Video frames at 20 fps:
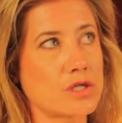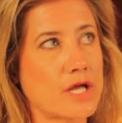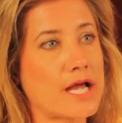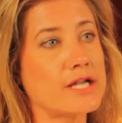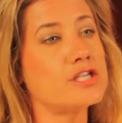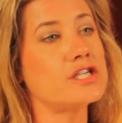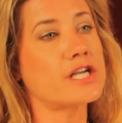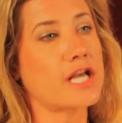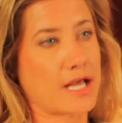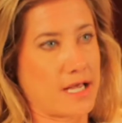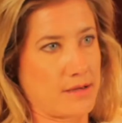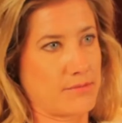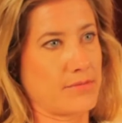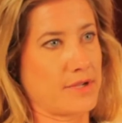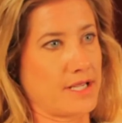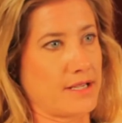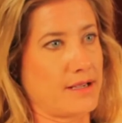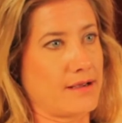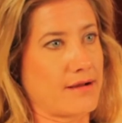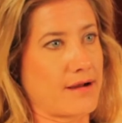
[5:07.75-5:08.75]
educate
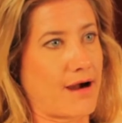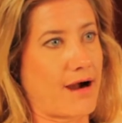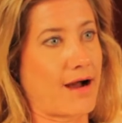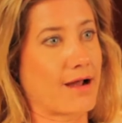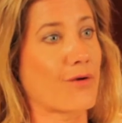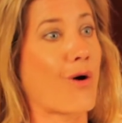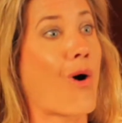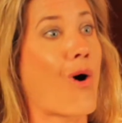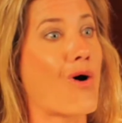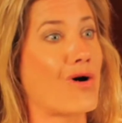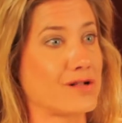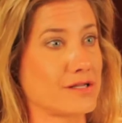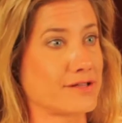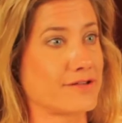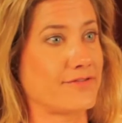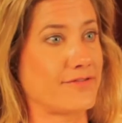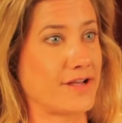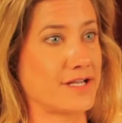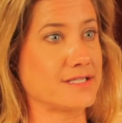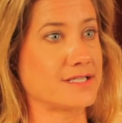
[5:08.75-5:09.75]
me on all
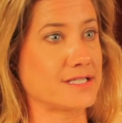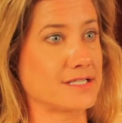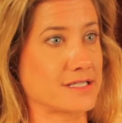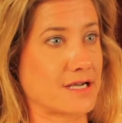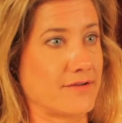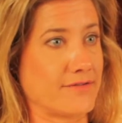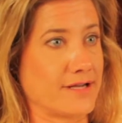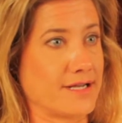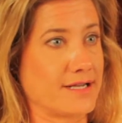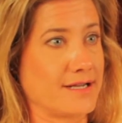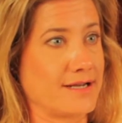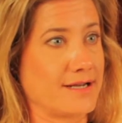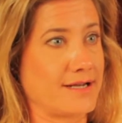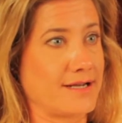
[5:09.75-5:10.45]
of the phases of it.